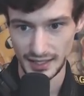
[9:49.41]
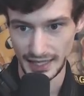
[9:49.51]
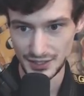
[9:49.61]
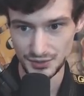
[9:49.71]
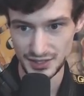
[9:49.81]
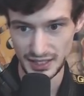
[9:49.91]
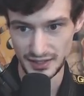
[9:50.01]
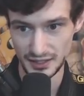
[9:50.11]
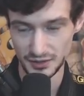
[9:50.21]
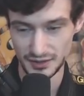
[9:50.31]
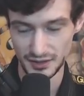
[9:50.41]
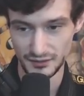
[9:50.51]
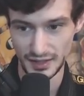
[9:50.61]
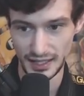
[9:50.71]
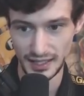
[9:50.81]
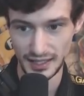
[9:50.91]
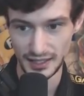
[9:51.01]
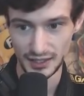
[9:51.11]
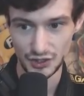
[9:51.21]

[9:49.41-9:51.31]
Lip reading: As you say, they don't give a